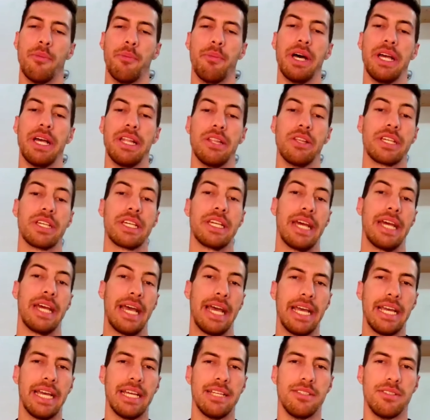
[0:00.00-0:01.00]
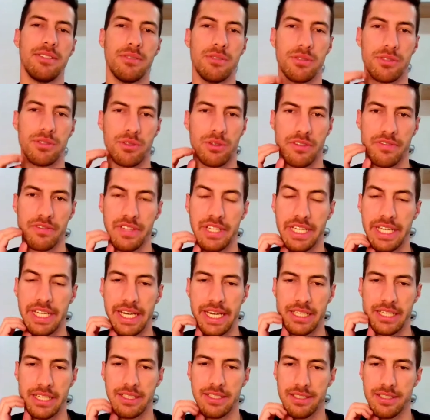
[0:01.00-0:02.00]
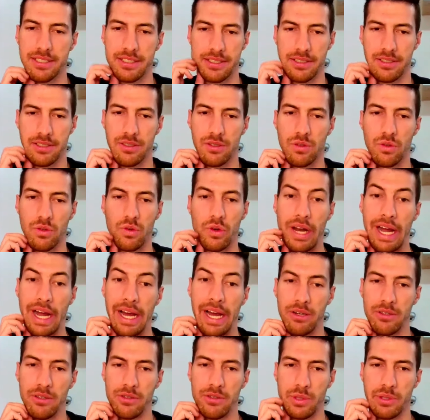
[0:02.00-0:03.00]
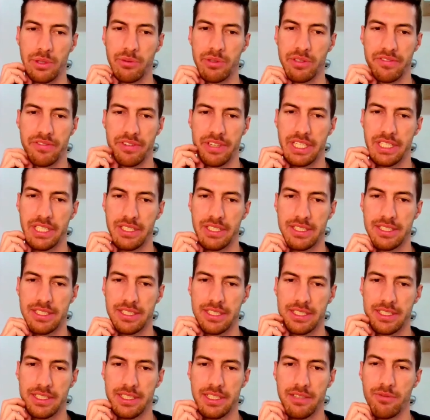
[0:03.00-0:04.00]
But looking ahead to sort of the next round, we would face,